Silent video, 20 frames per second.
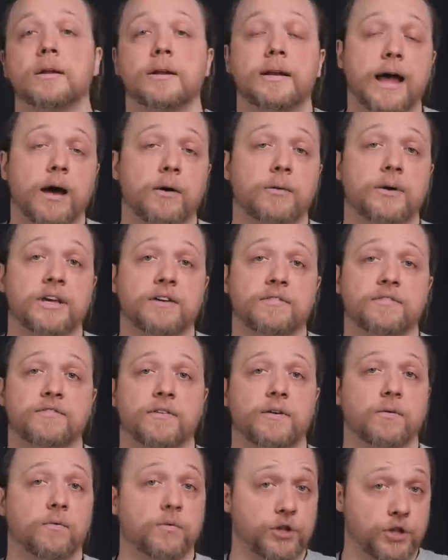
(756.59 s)
Now, if
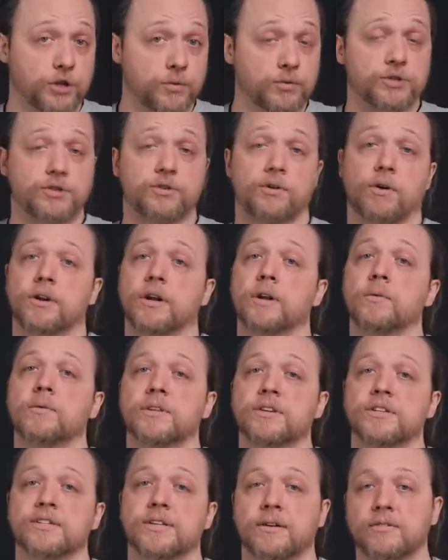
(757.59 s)
you started
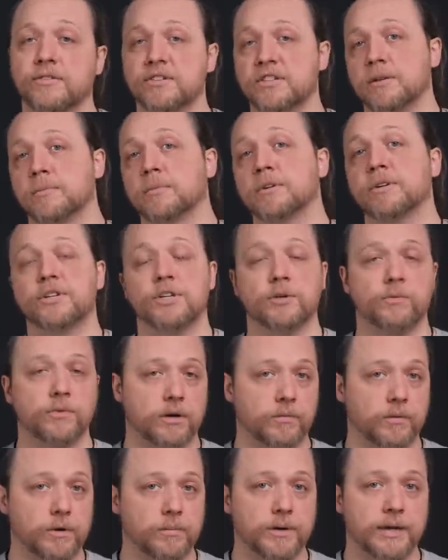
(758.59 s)
with a sound similar to
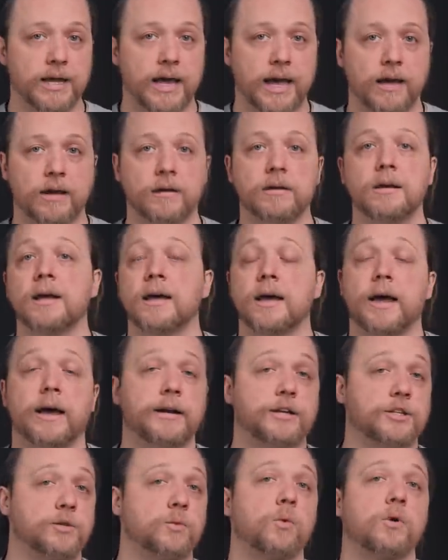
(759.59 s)
where we began
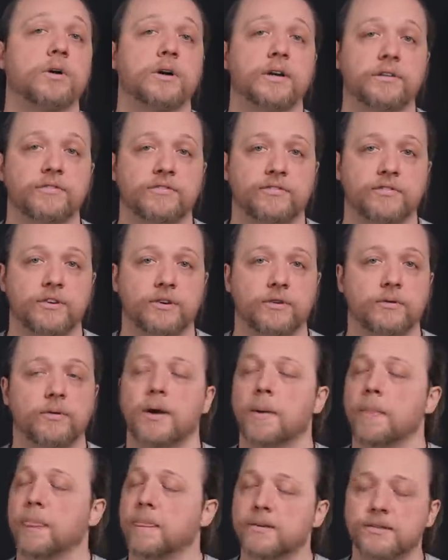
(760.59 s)
and it's working for you,
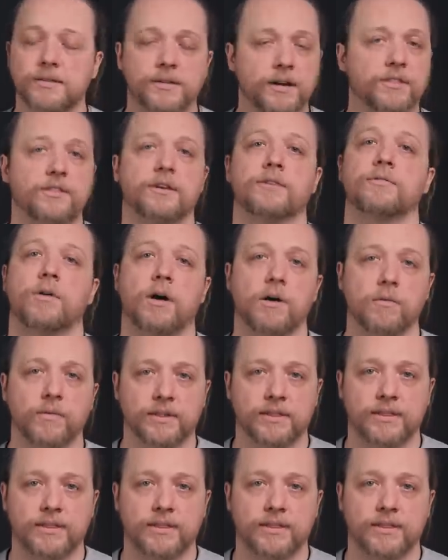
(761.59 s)
there's nothing wrong